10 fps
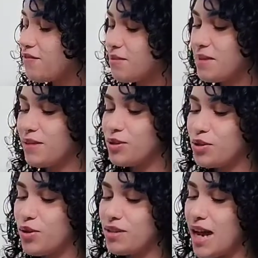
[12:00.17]
it for me. It was
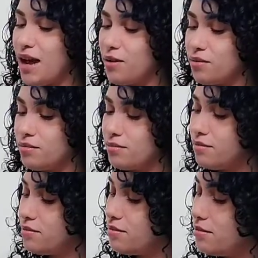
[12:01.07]
sold out.
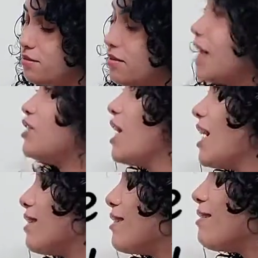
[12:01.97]
I
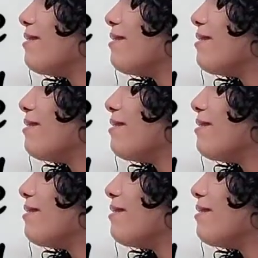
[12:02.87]
checked.